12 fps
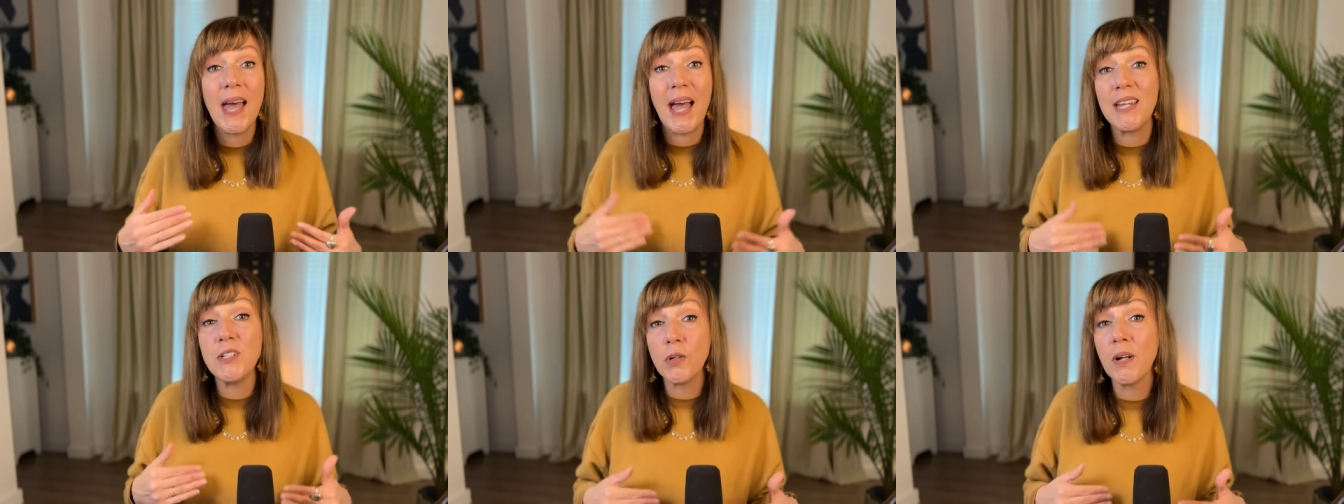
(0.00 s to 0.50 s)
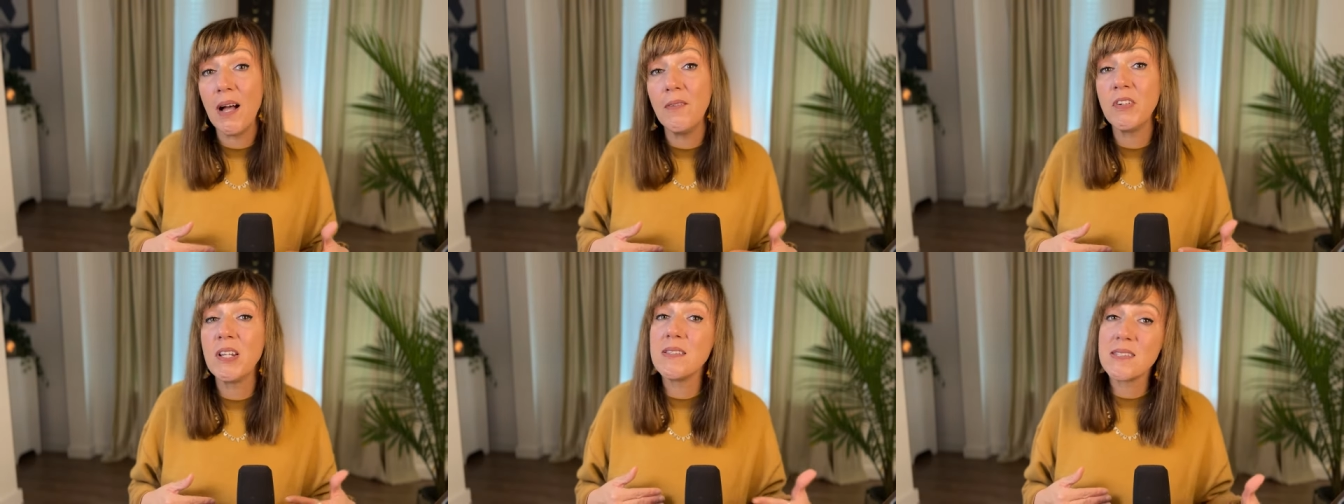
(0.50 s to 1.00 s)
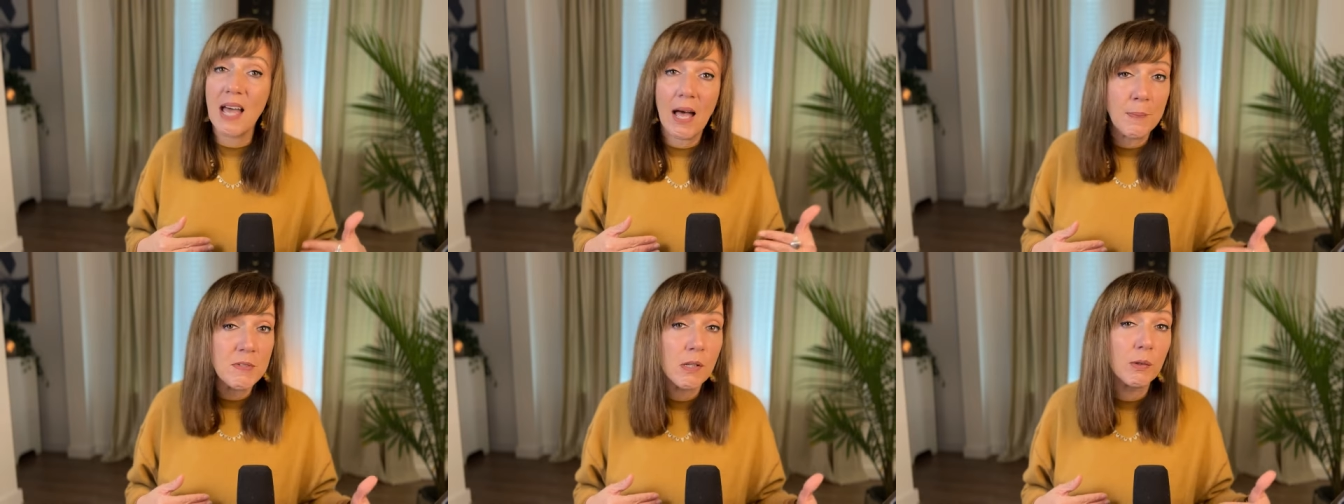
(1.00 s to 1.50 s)
And your confidence
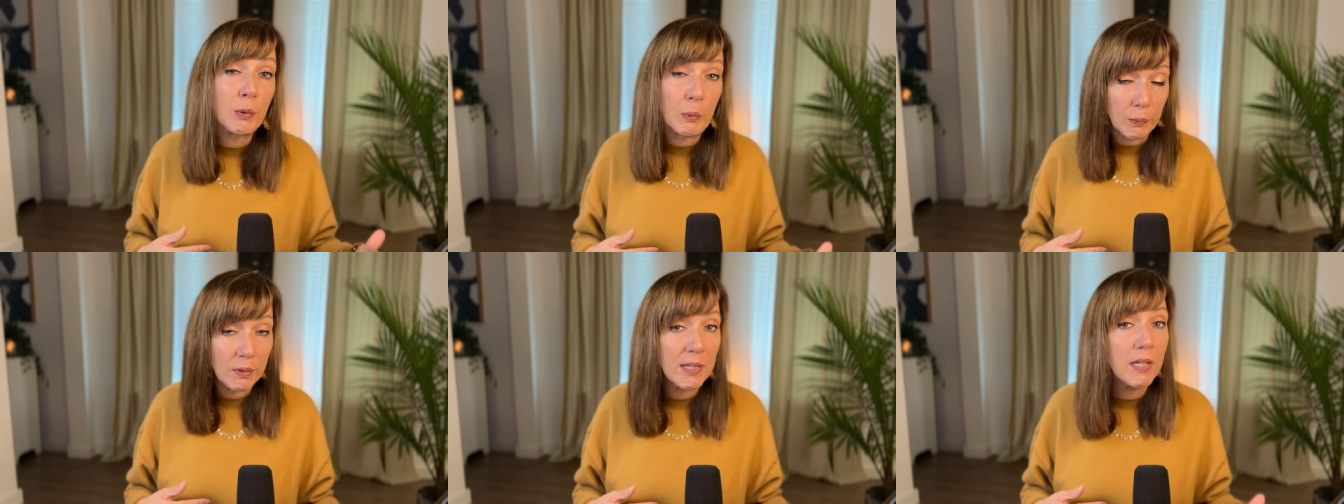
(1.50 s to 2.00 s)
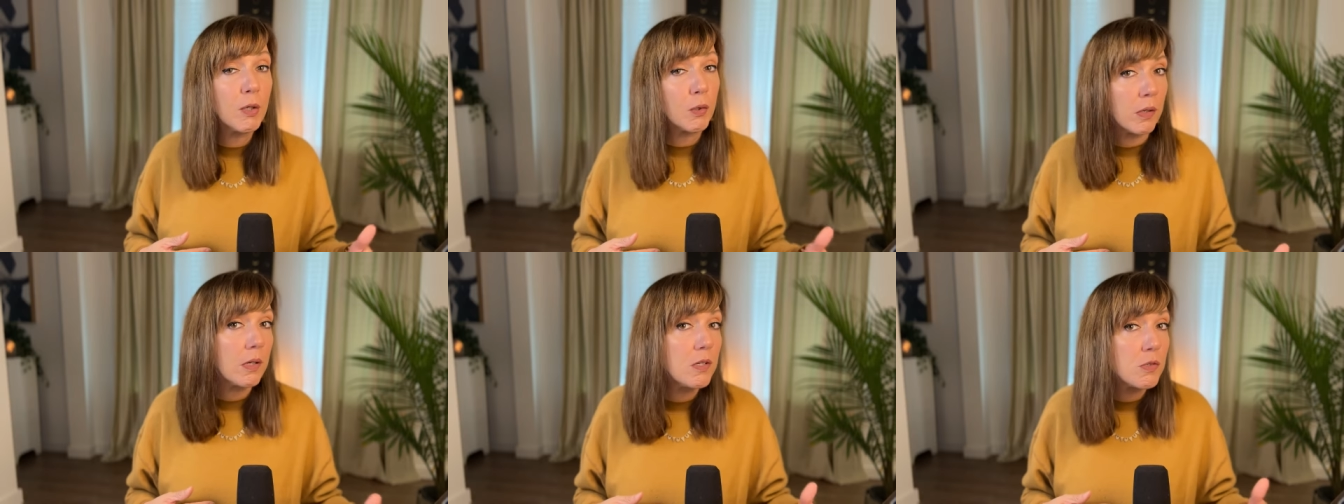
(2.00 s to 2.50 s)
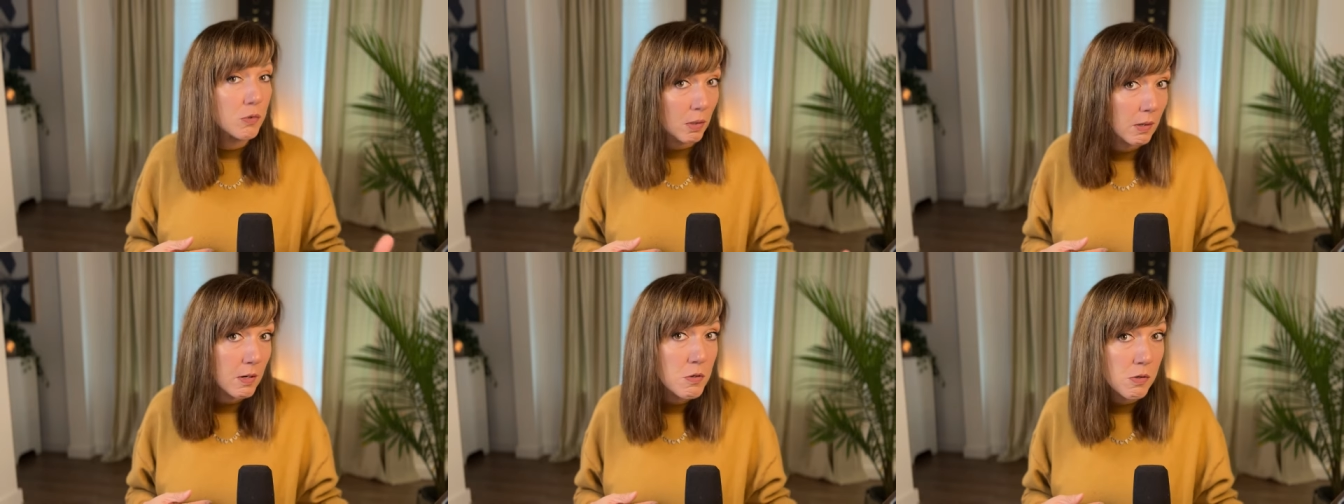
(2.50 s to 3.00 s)
absolutely could
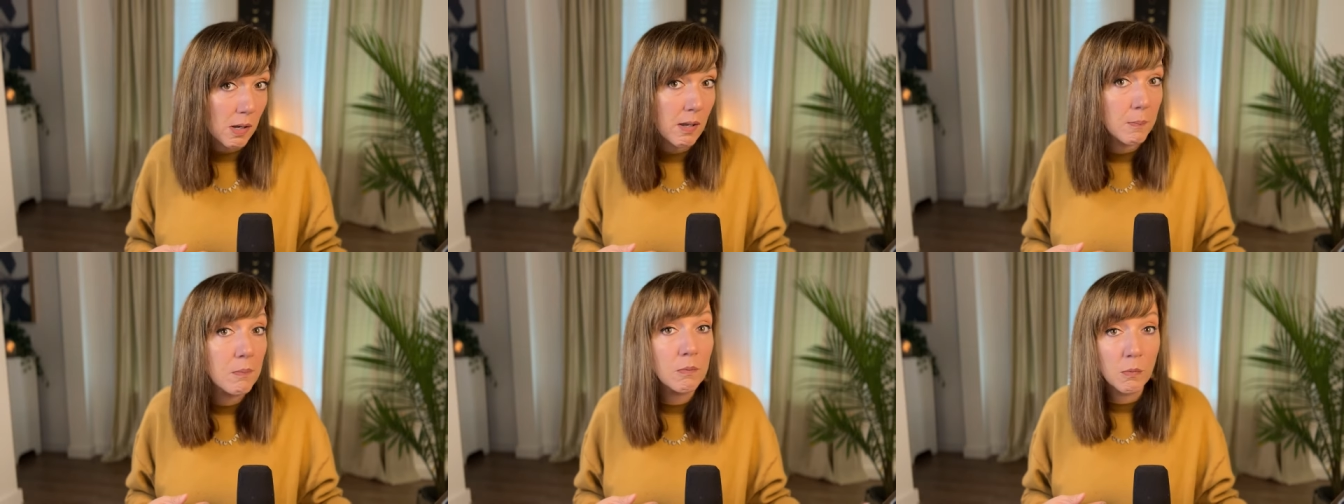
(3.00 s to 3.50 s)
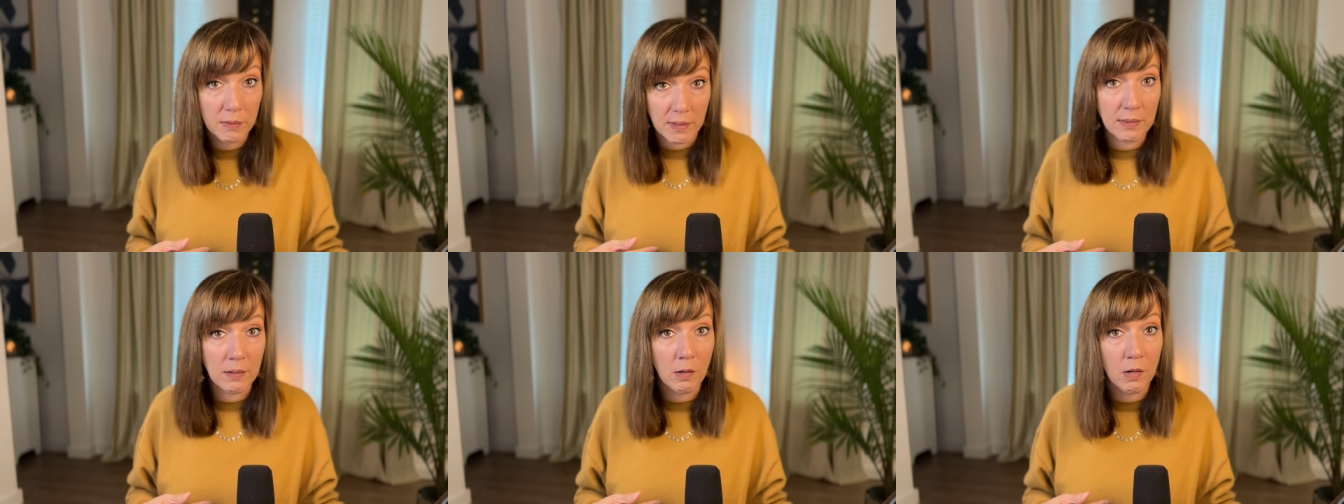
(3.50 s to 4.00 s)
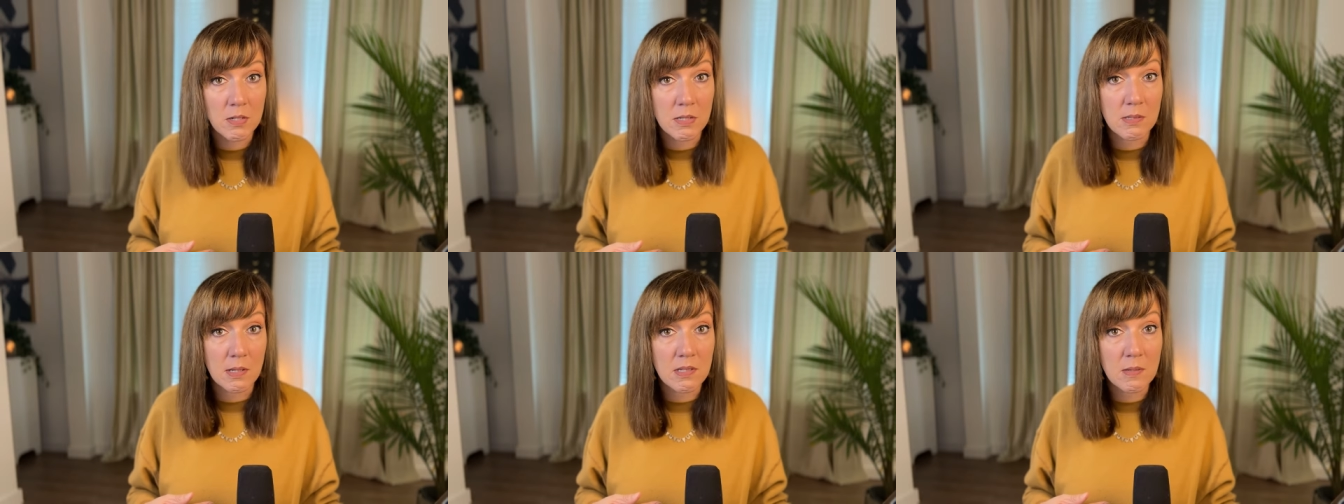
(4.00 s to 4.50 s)
trigger shame within the
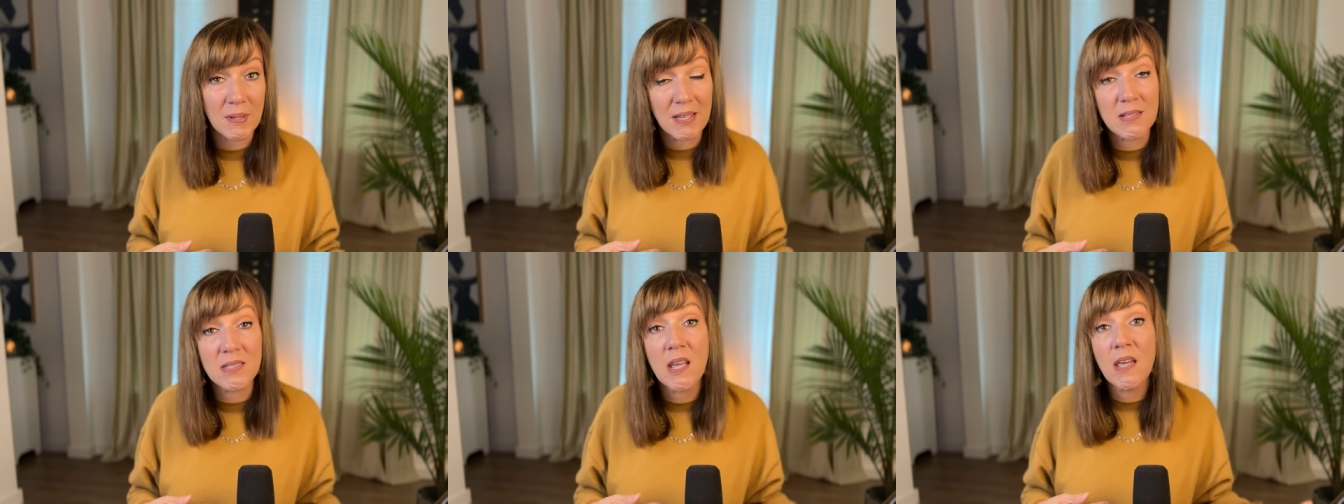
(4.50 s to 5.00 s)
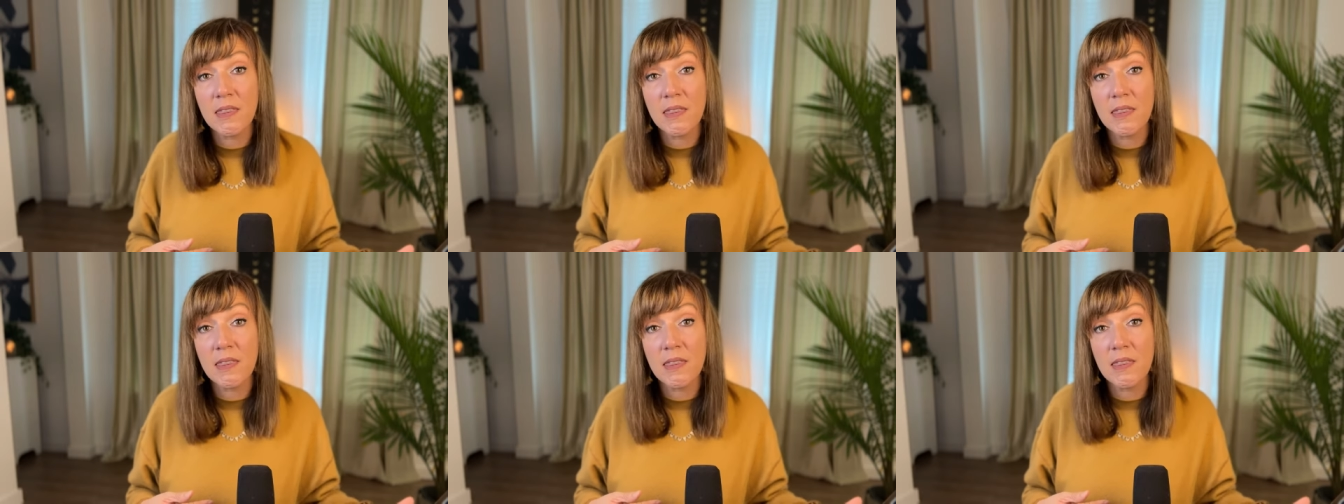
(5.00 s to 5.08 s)
narcissist because